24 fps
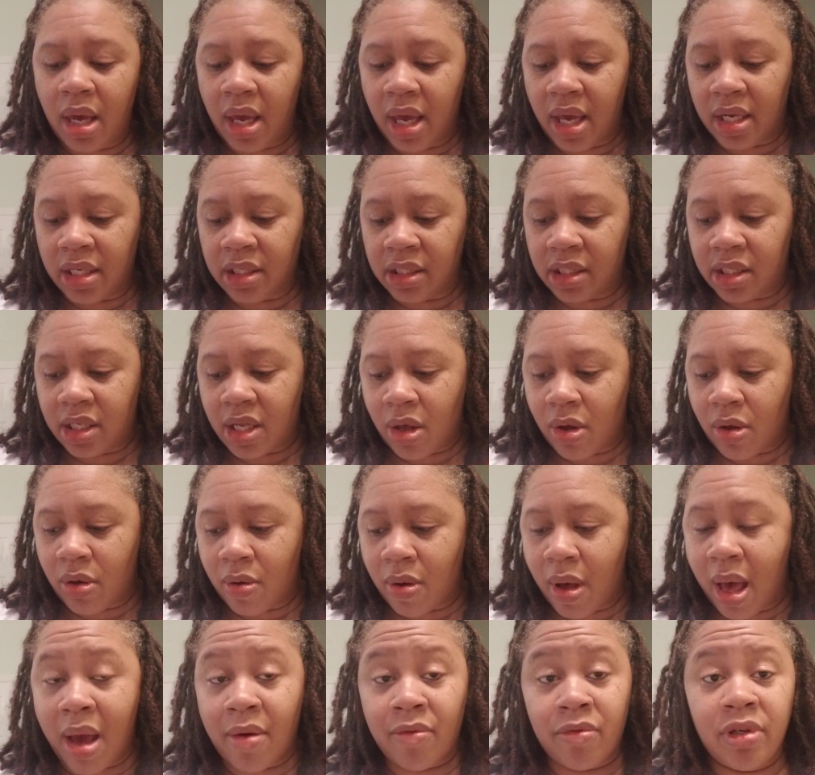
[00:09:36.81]
And so
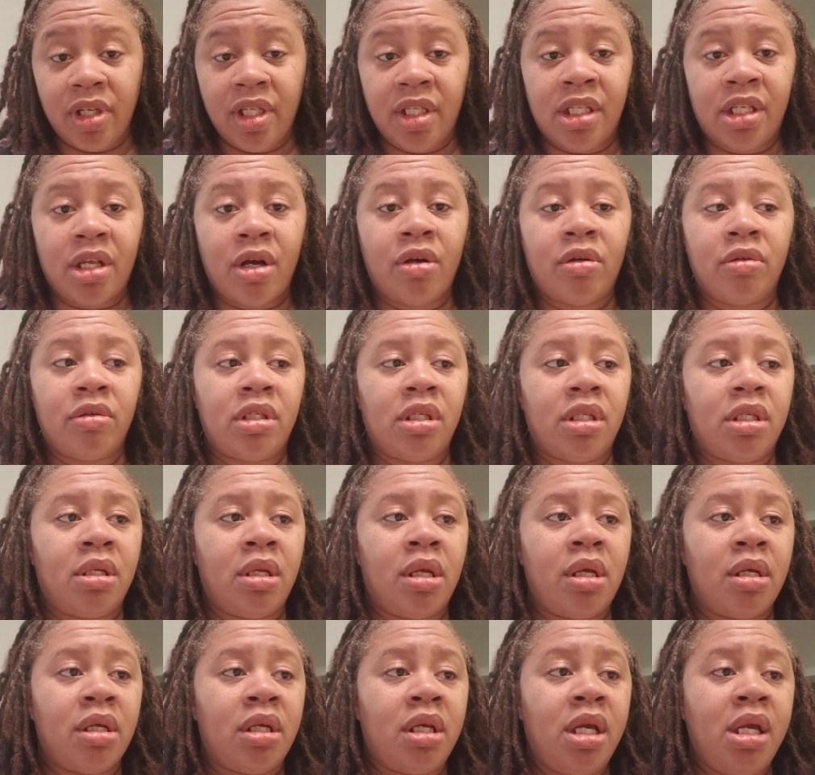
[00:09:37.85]
I researched
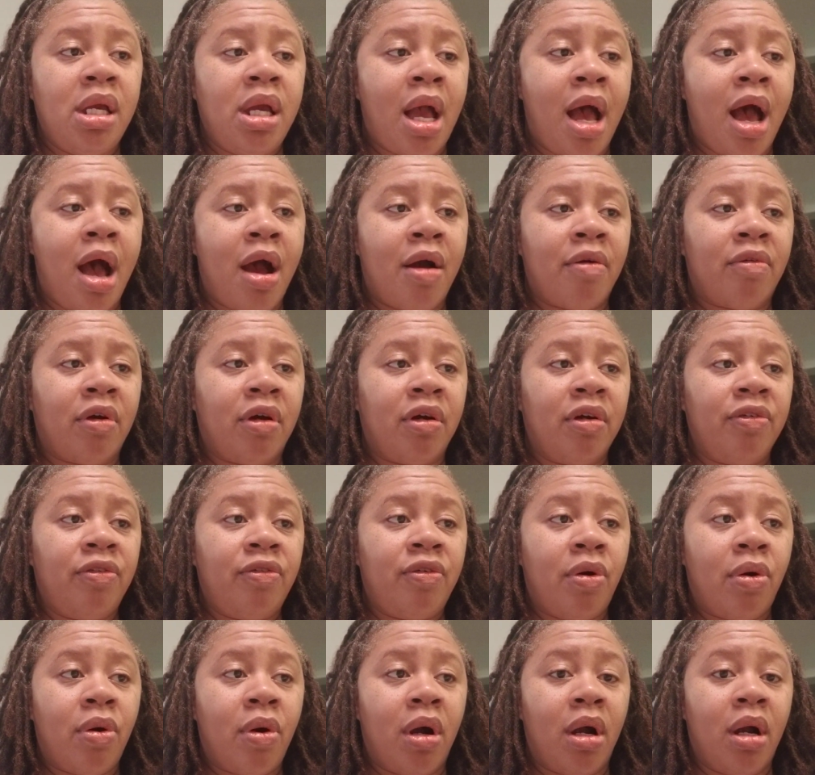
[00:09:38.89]
Kiara
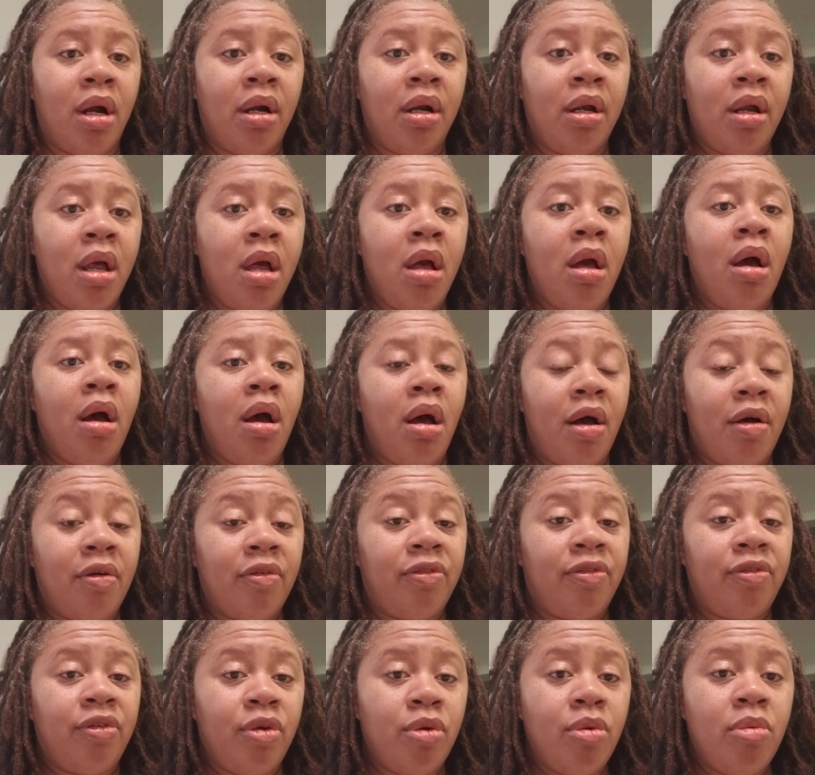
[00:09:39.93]
for a
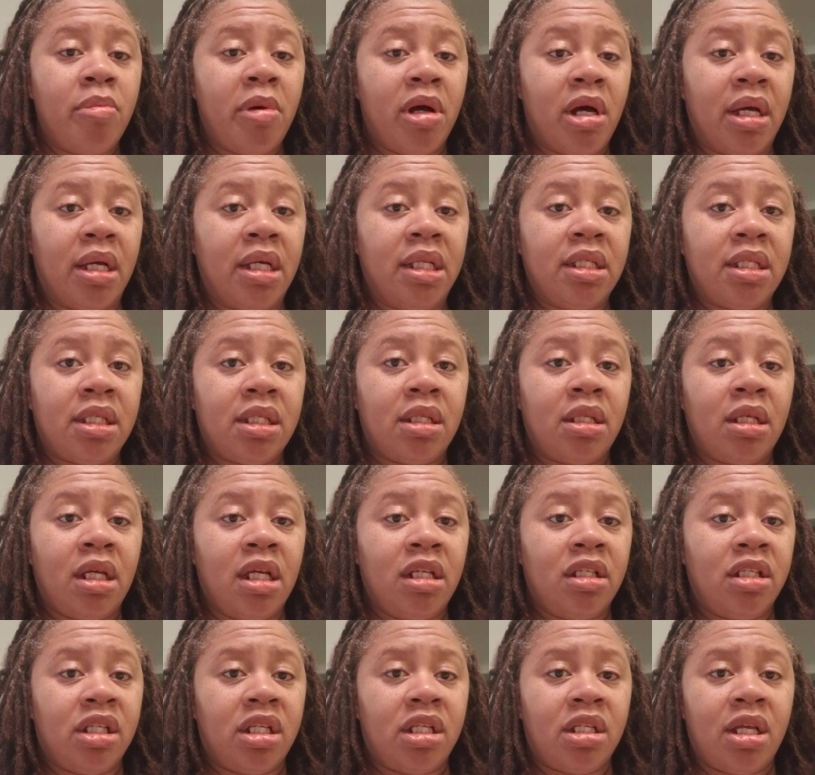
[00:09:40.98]
few months
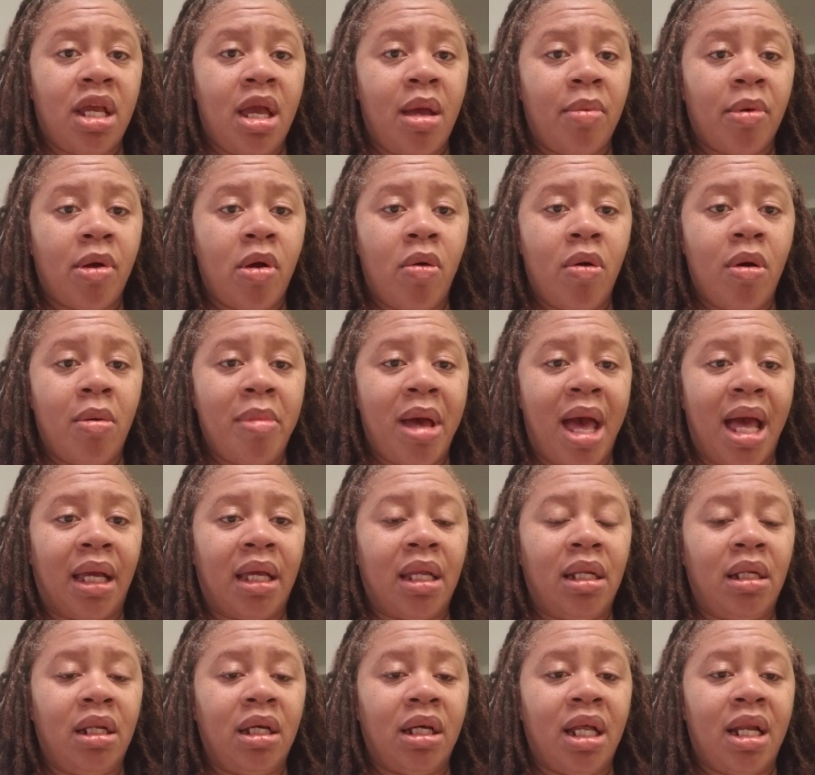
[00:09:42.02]
and just kept going back
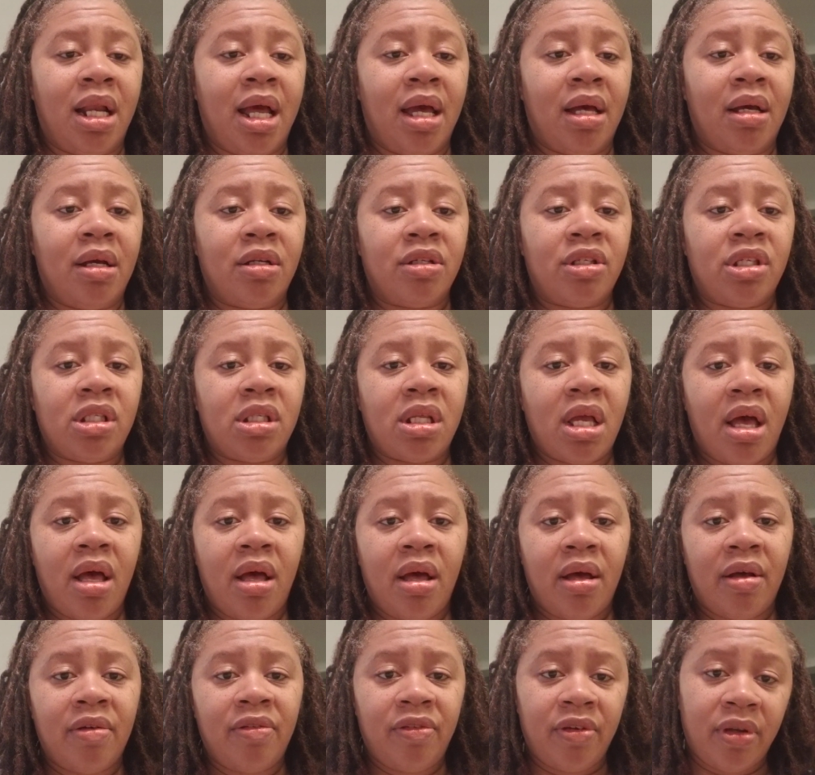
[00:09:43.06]
and looking at her
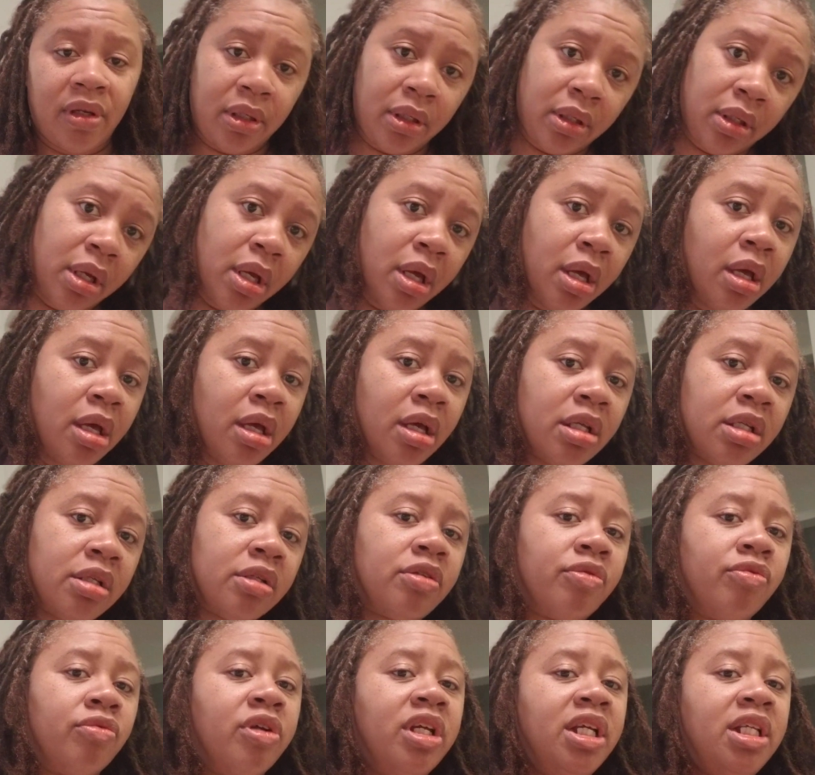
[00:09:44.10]
stuff and
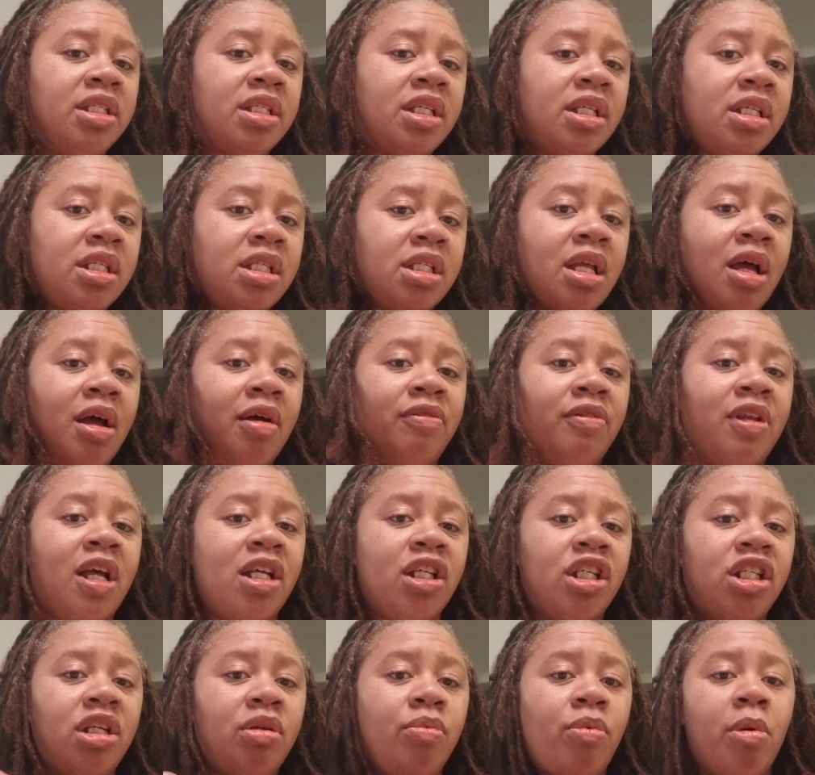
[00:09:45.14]
recent stuff that
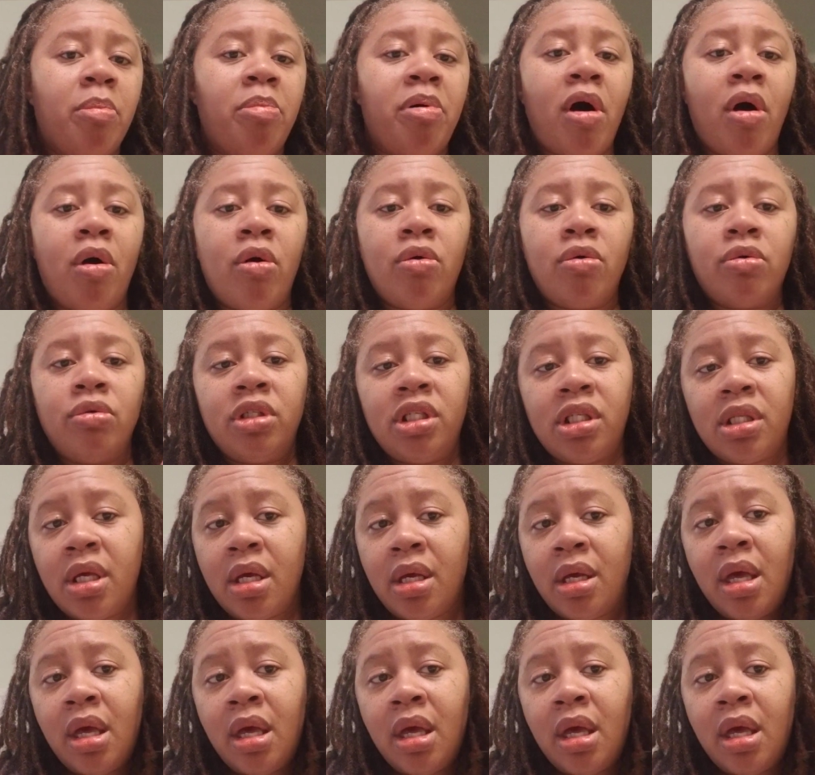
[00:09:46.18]
she would post.